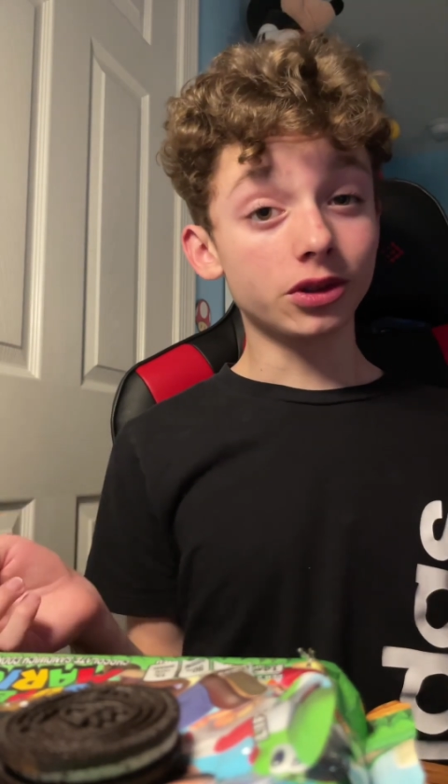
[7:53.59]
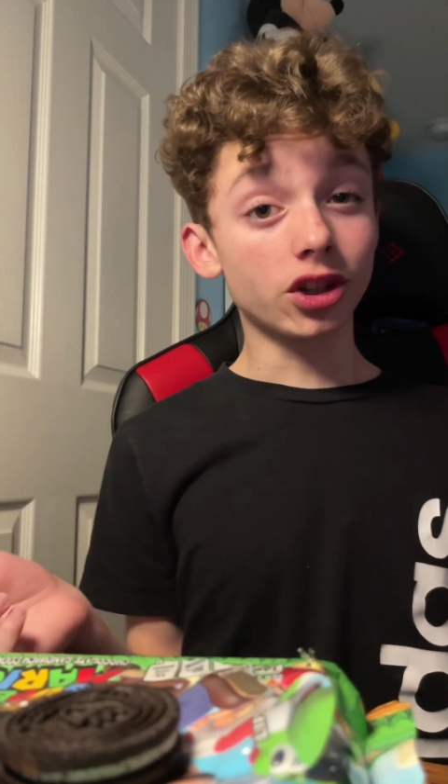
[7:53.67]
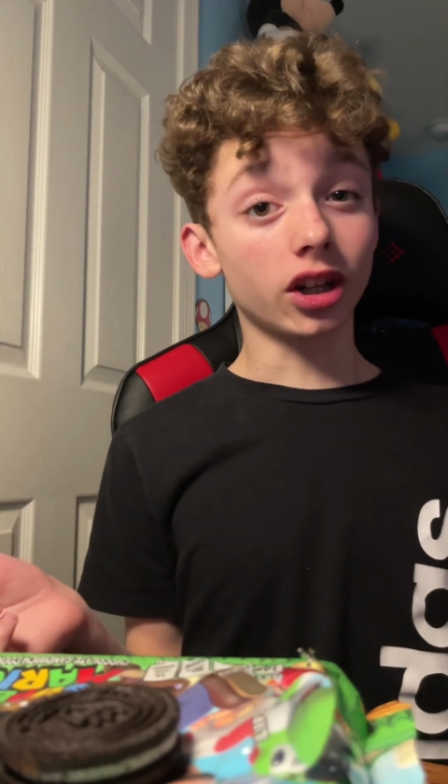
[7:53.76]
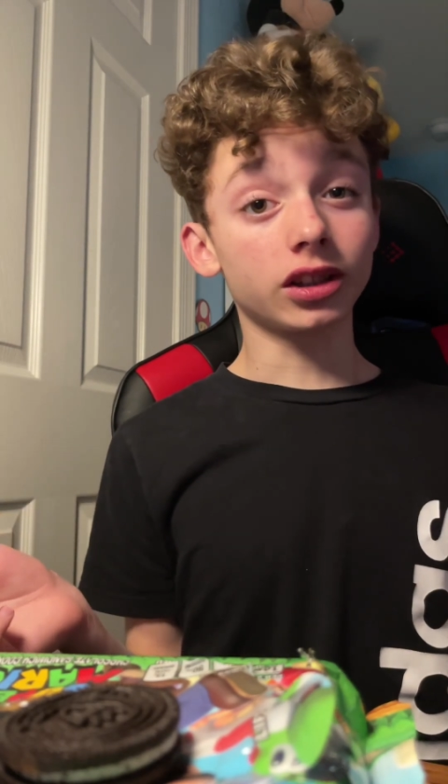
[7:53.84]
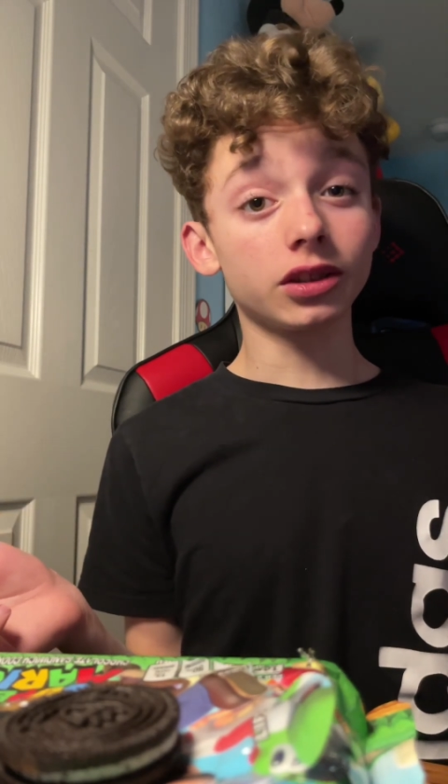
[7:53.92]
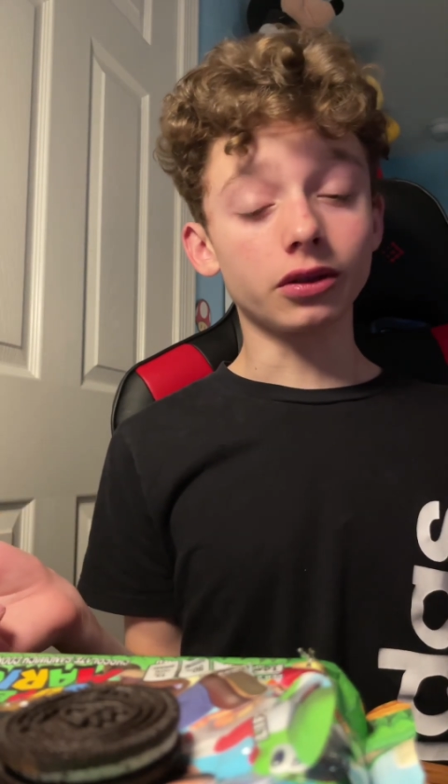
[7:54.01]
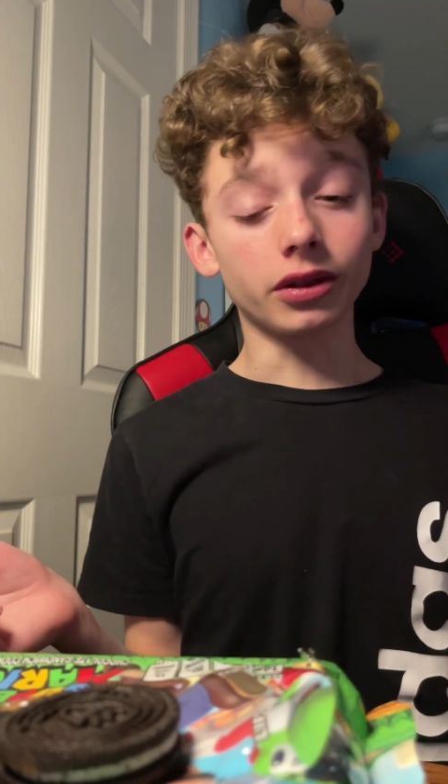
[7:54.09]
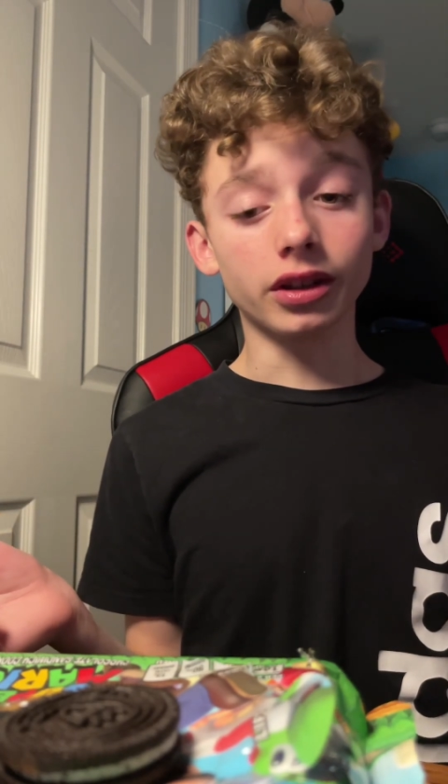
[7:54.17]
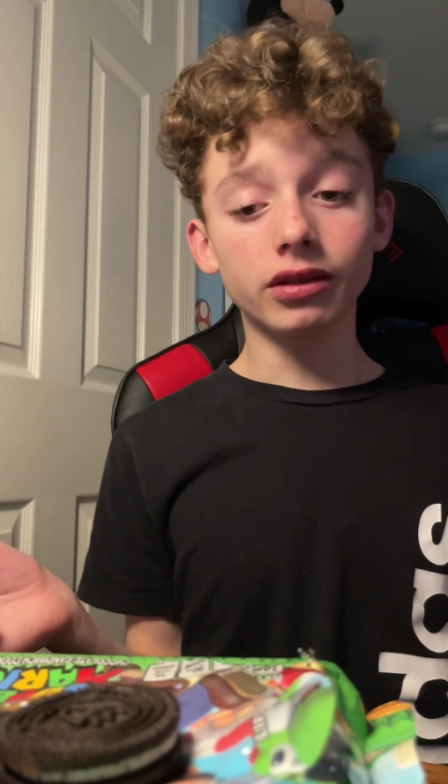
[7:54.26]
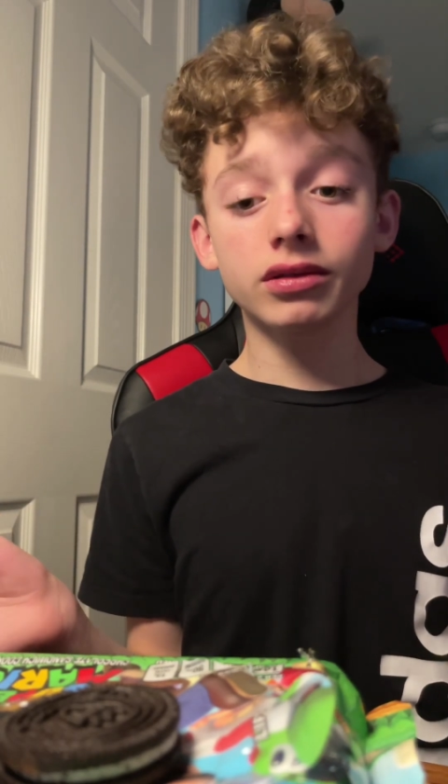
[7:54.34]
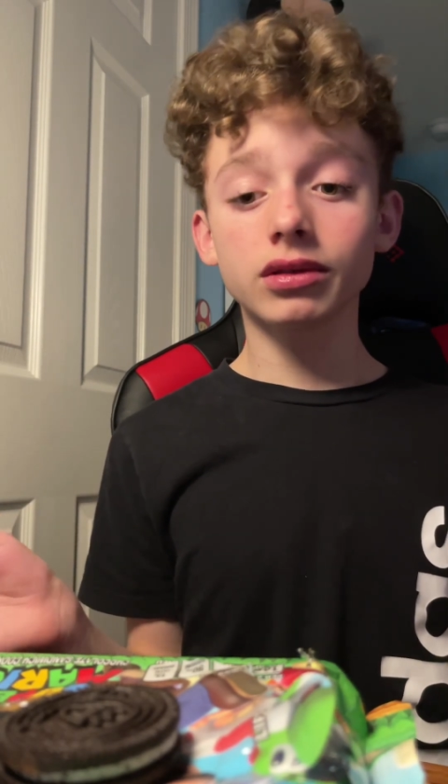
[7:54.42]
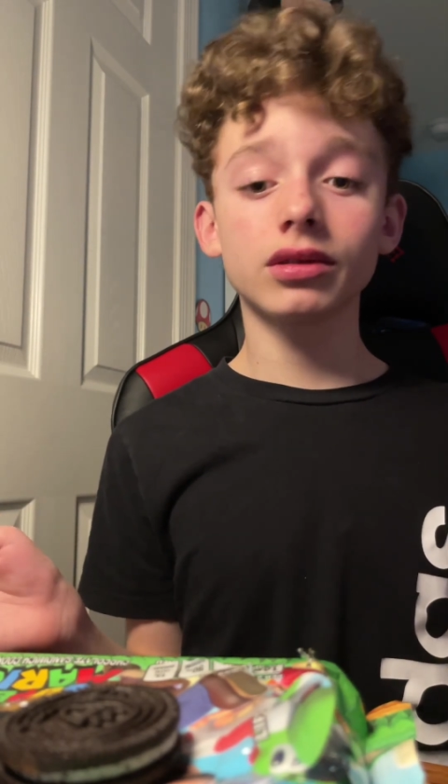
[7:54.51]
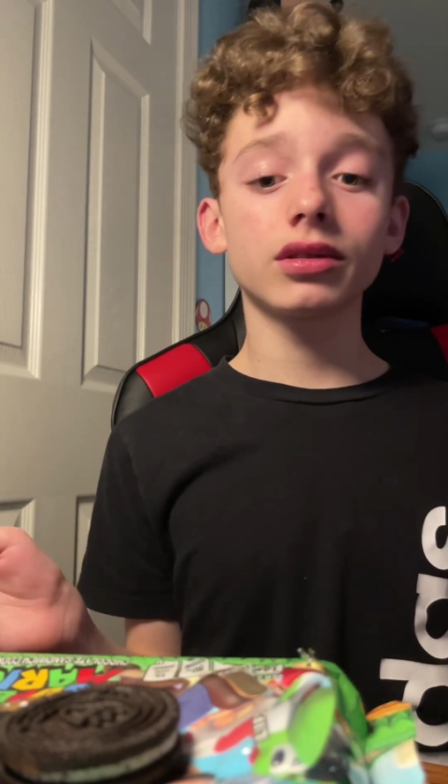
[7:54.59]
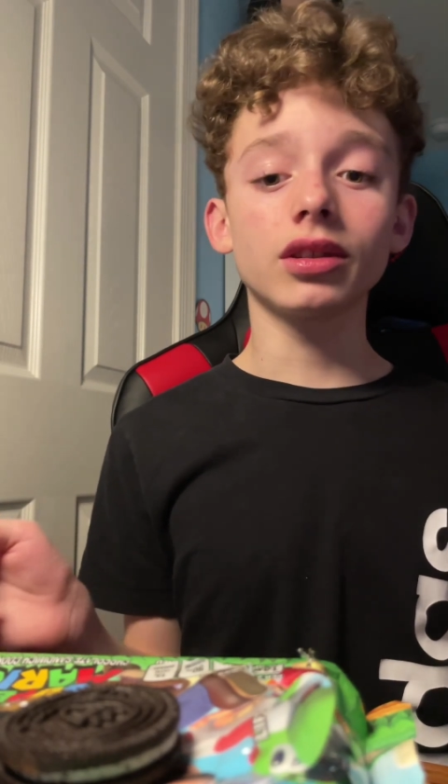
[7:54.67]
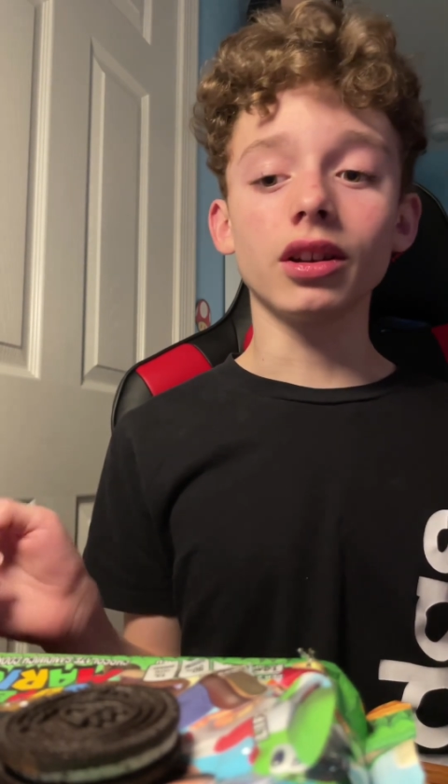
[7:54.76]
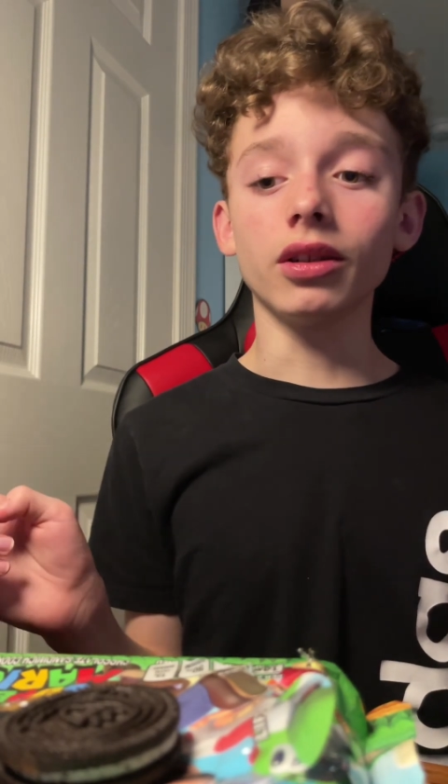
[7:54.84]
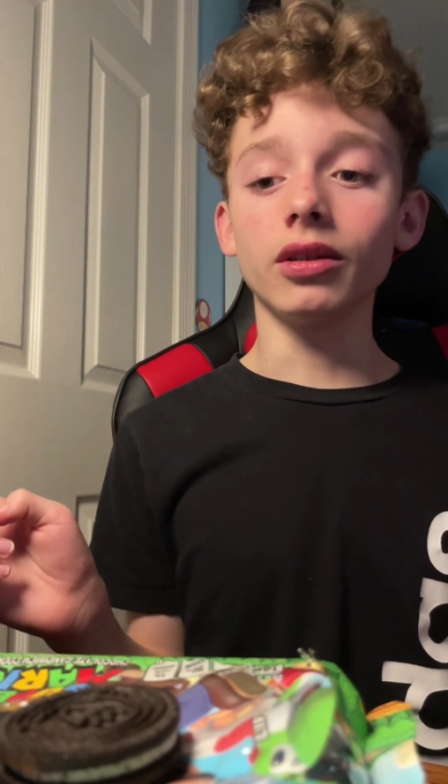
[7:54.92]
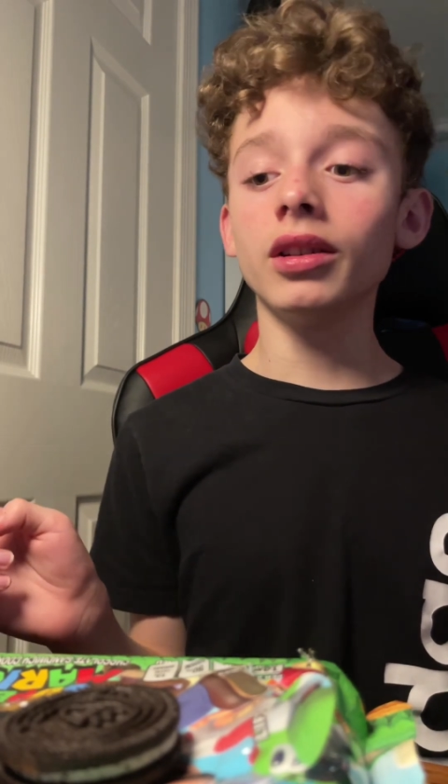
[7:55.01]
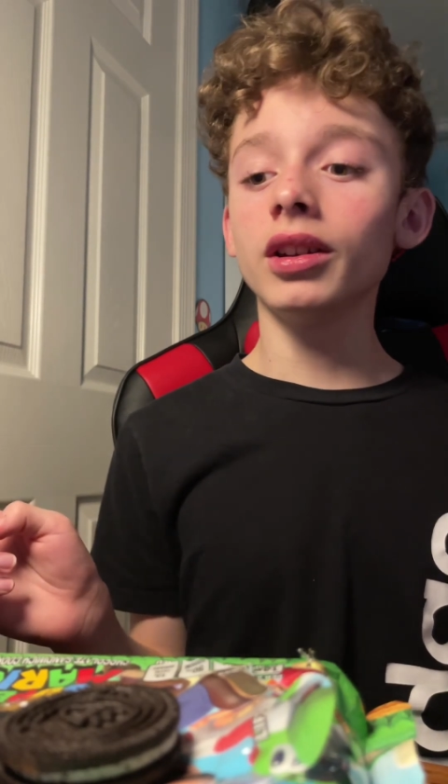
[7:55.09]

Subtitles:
chocolate Oreos, so